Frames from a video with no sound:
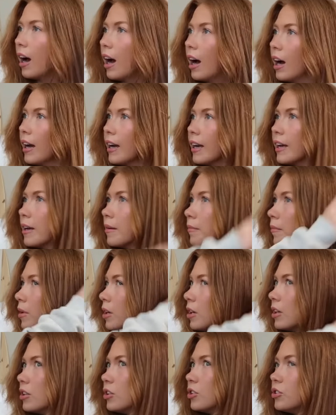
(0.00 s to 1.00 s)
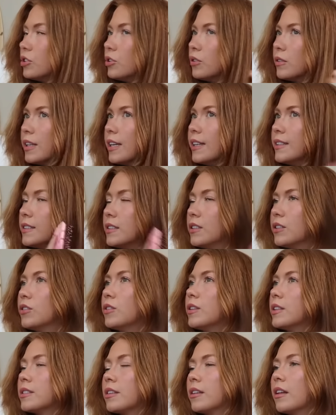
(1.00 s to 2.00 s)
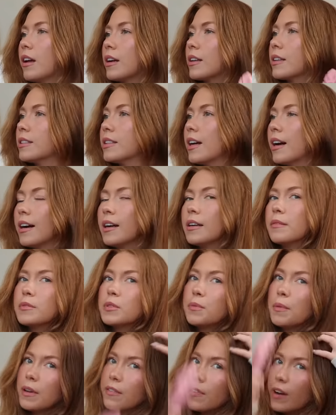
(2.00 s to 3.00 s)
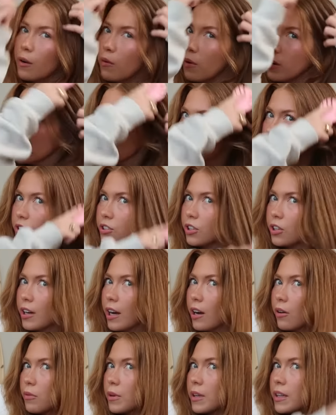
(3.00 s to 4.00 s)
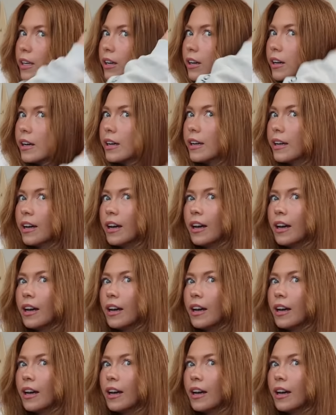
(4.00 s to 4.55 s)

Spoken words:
I'm too lazy to do this a lot of the times, but if I want it to turn out really good,